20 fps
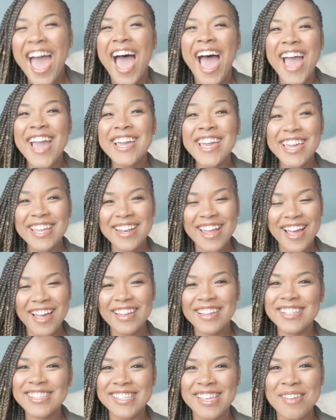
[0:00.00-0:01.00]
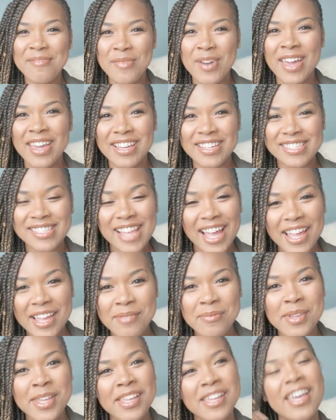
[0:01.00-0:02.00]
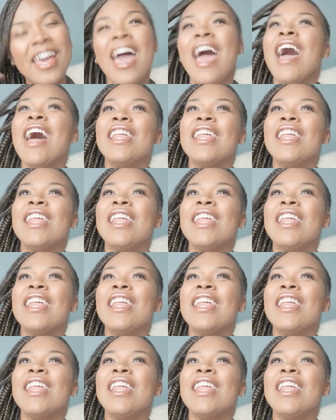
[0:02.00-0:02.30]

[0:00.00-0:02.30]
I cannot contain my excitement.